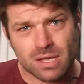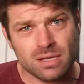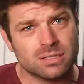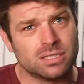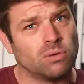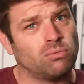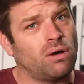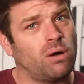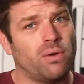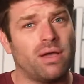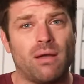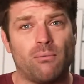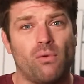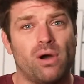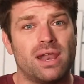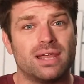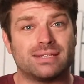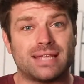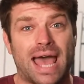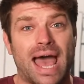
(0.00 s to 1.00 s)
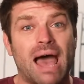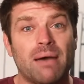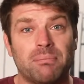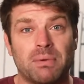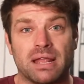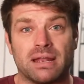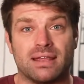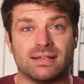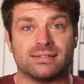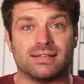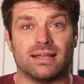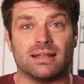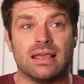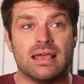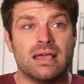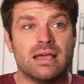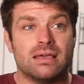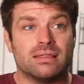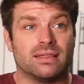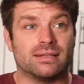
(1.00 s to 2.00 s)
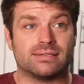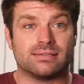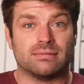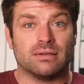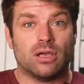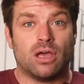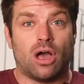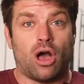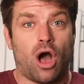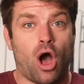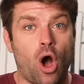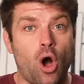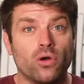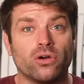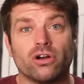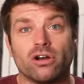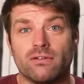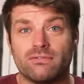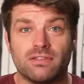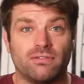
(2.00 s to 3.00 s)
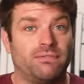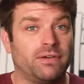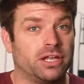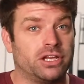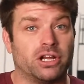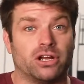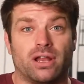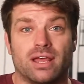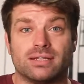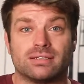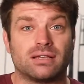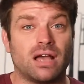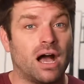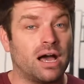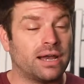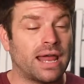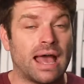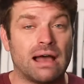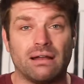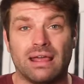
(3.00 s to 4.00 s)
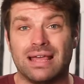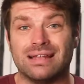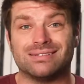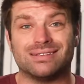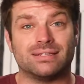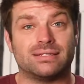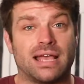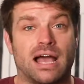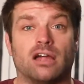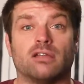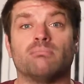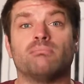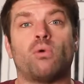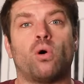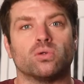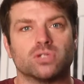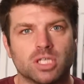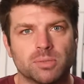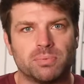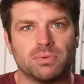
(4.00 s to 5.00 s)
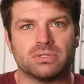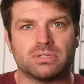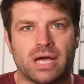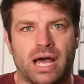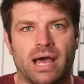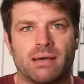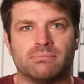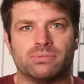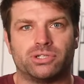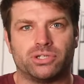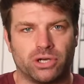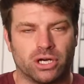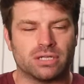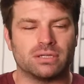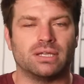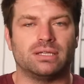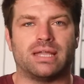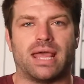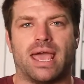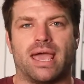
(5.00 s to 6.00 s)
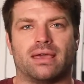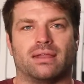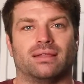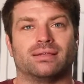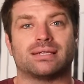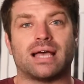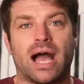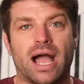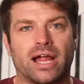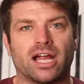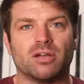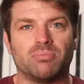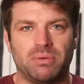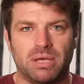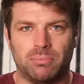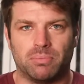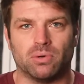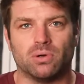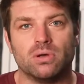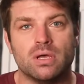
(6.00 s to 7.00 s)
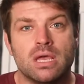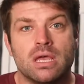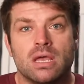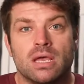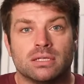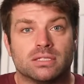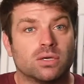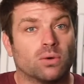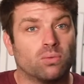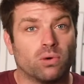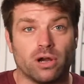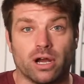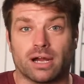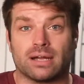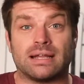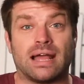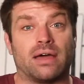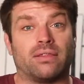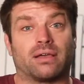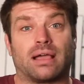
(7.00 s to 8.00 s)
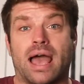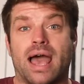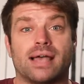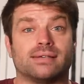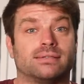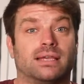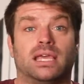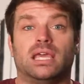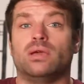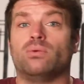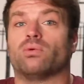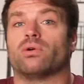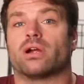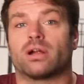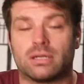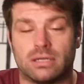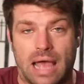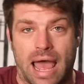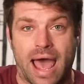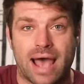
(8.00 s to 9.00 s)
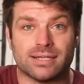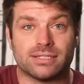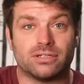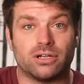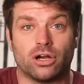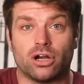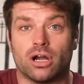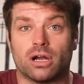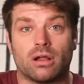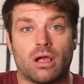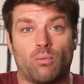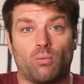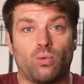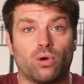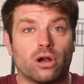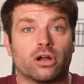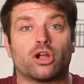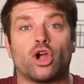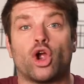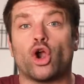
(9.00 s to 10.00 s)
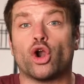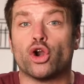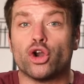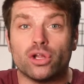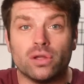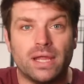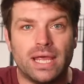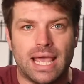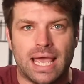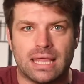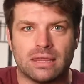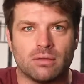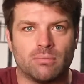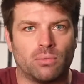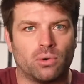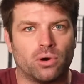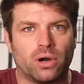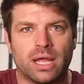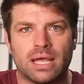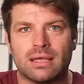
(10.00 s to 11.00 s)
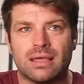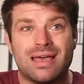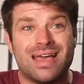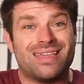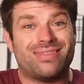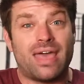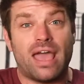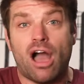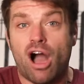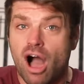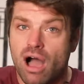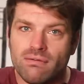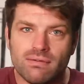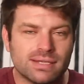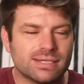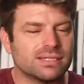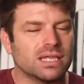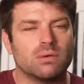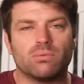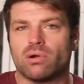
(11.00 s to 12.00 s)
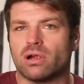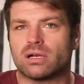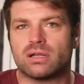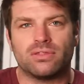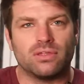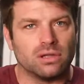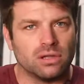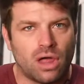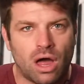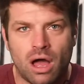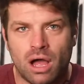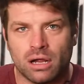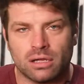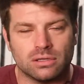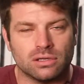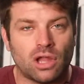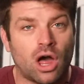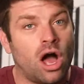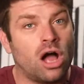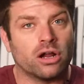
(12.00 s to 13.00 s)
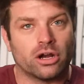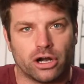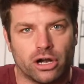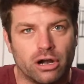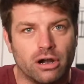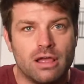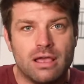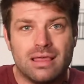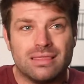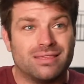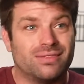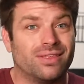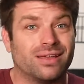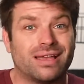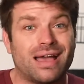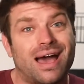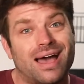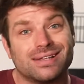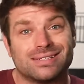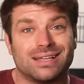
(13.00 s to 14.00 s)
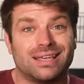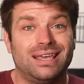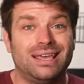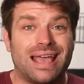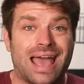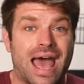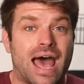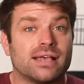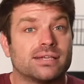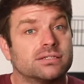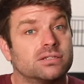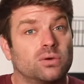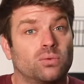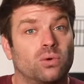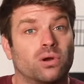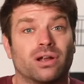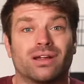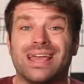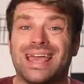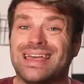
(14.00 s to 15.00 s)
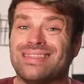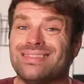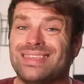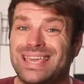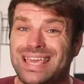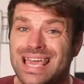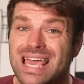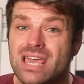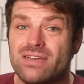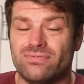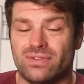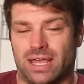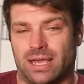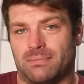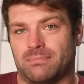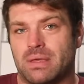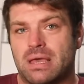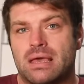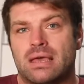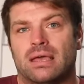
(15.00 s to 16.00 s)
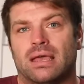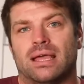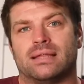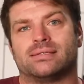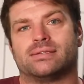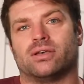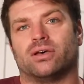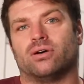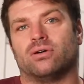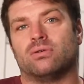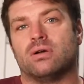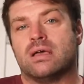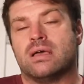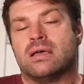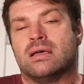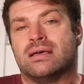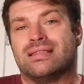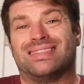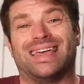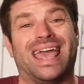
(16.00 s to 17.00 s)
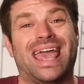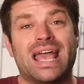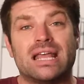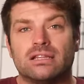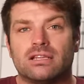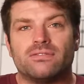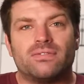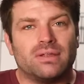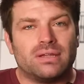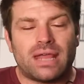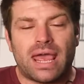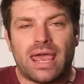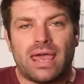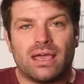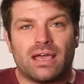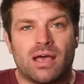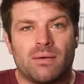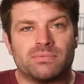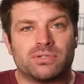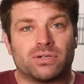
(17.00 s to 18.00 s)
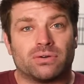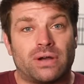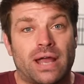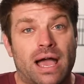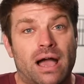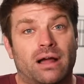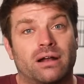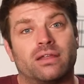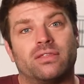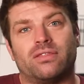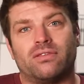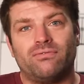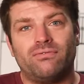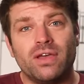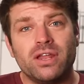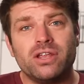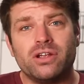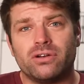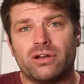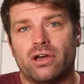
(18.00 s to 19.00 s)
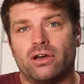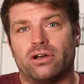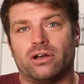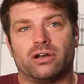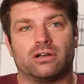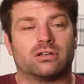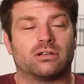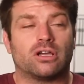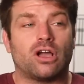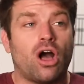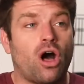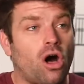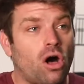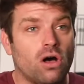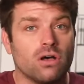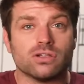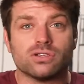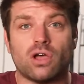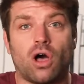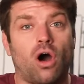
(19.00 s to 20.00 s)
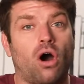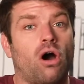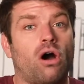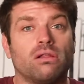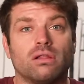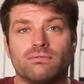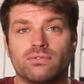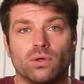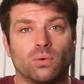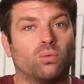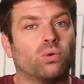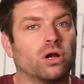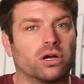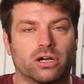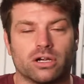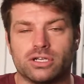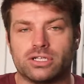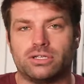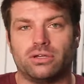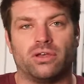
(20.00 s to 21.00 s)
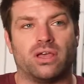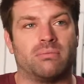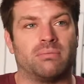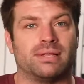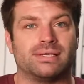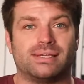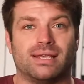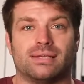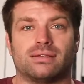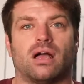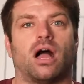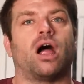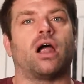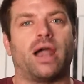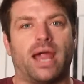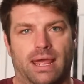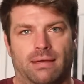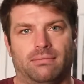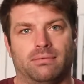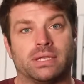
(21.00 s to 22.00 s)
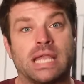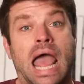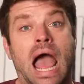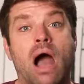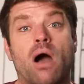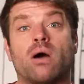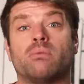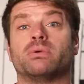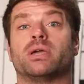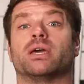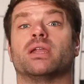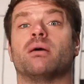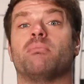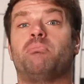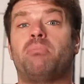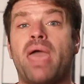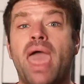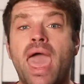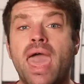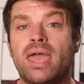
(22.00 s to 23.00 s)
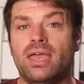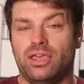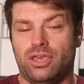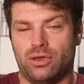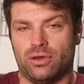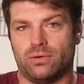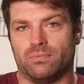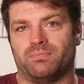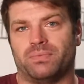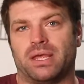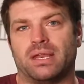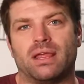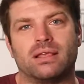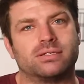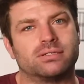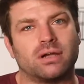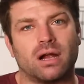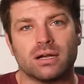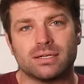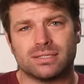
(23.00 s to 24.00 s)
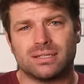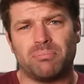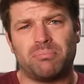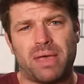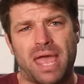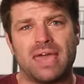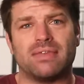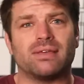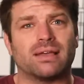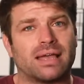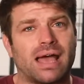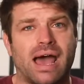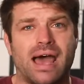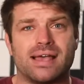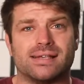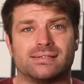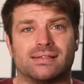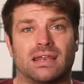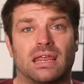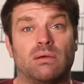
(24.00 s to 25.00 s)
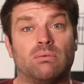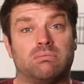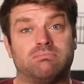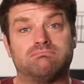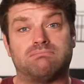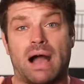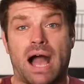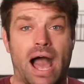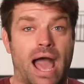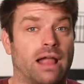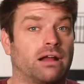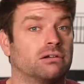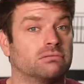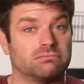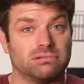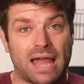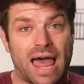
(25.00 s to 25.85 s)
So what has happened is that this owner of the vineyard has gone out into town multiple times during the day and has hired people to work. Now, the guys that he asked to work early in the morning, they obviously worked longer than the guys that he asked to work in the evening. And so the end of the day comes around, and the vineyard owner calls all of the workers to him and says, "All right, now I'm gonna pay you." And he starts to pay the guys that he hired